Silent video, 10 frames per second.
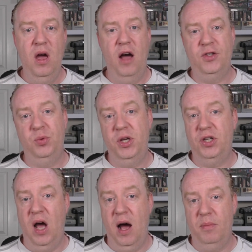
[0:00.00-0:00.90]
I've
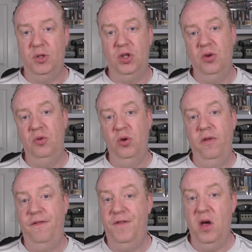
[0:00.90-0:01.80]
switched up to
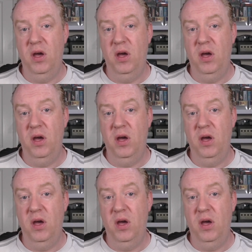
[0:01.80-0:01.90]
doing 30